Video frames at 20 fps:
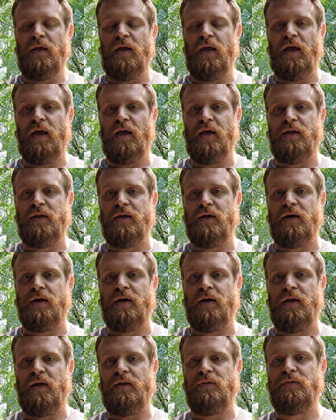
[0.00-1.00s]
and
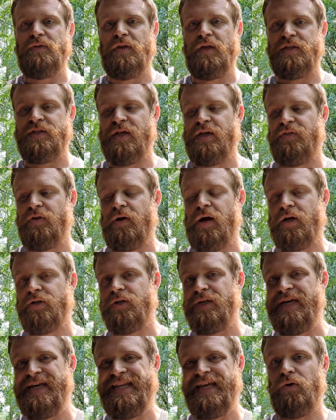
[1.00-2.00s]
uh, it, it's, they're
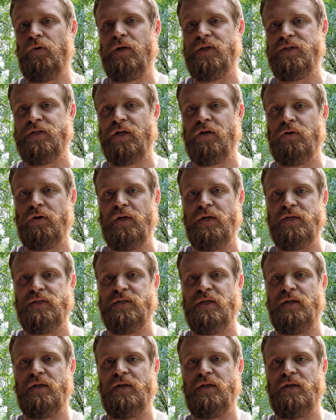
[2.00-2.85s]
actually iniquitous decrees.